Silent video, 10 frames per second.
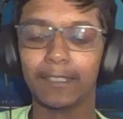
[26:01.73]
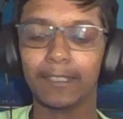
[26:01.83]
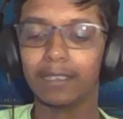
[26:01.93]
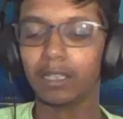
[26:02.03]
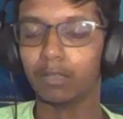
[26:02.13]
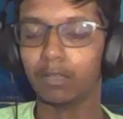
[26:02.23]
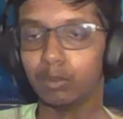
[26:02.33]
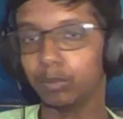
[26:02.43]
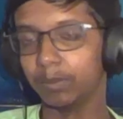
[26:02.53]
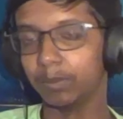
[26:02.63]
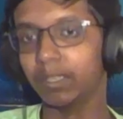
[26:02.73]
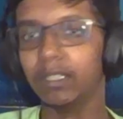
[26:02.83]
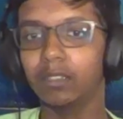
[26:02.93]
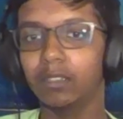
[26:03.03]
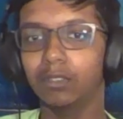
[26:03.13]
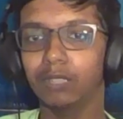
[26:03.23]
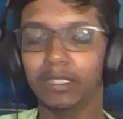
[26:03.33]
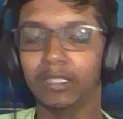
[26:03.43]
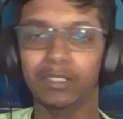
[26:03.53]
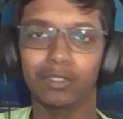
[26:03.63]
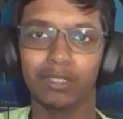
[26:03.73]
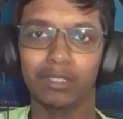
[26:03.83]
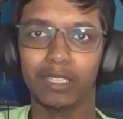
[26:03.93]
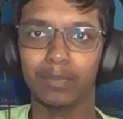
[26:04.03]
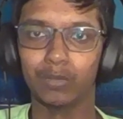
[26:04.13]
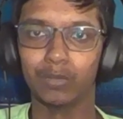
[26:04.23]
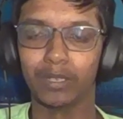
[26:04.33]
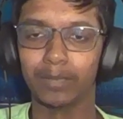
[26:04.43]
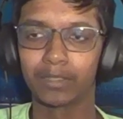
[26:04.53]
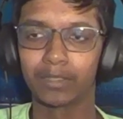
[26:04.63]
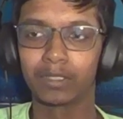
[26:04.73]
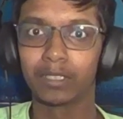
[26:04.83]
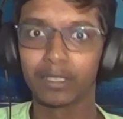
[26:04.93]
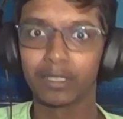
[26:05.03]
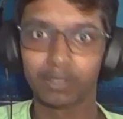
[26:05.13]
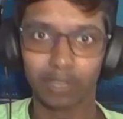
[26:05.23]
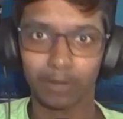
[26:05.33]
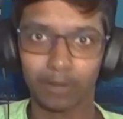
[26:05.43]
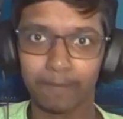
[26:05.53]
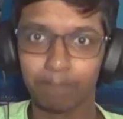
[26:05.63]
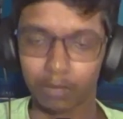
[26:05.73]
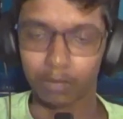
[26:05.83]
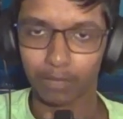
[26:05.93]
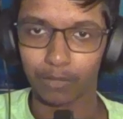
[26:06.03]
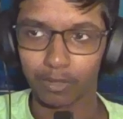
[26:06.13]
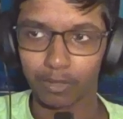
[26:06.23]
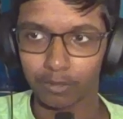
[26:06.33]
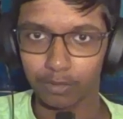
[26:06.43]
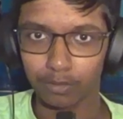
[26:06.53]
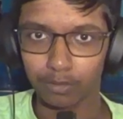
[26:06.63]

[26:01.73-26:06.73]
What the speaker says: We will be playing Elden Ring until the game drops. So, without further ado,